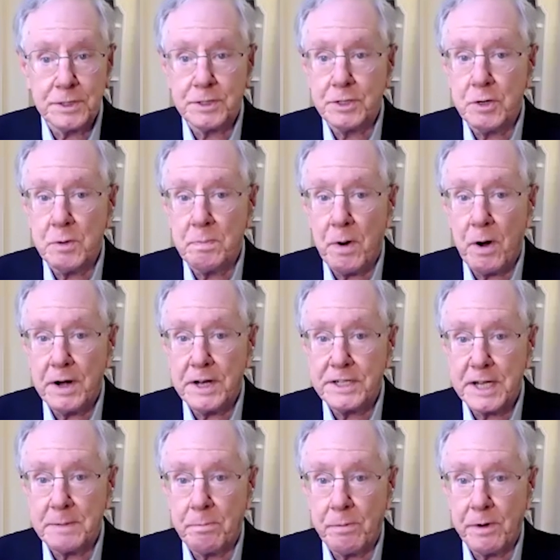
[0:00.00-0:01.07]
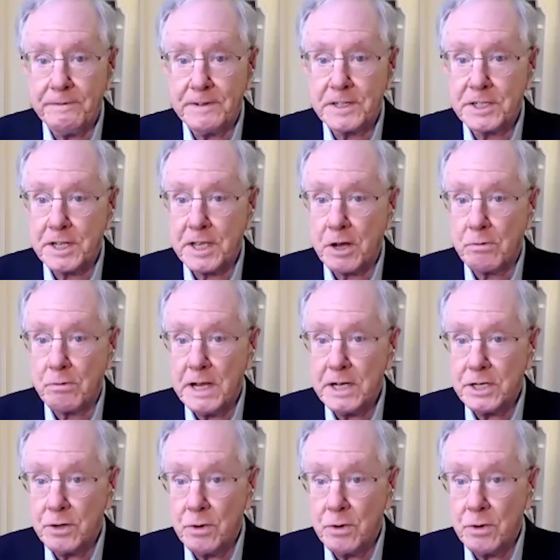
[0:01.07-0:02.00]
the two parties had previously agreed